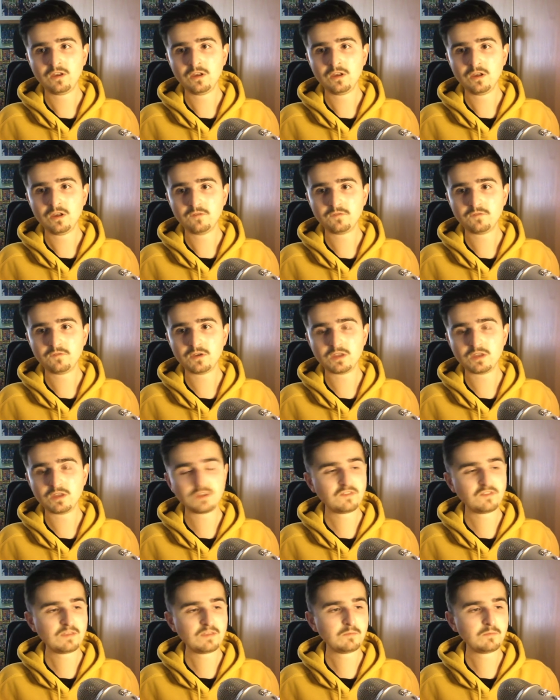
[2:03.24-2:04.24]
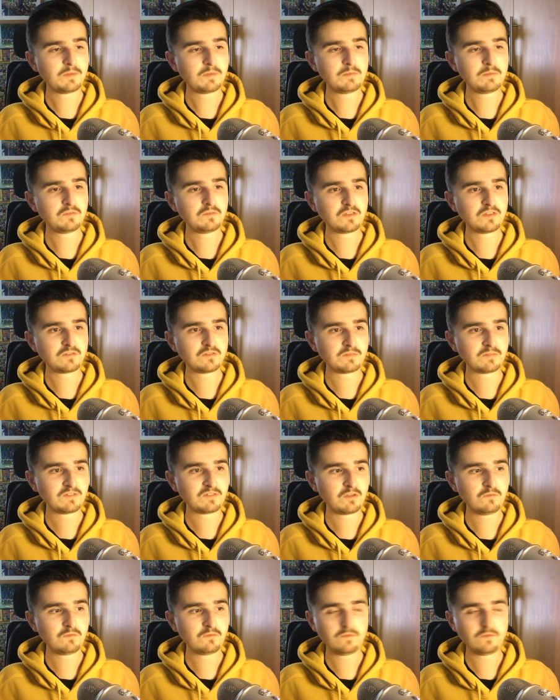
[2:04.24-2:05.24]
for disabled people such as
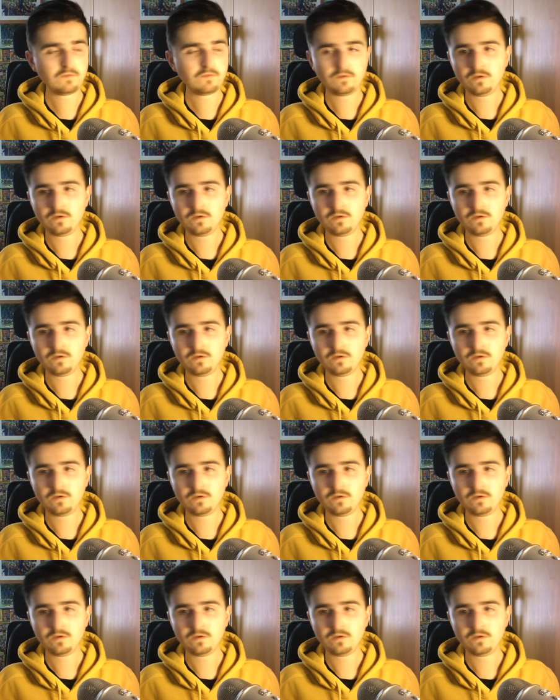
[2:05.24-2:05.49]
myself,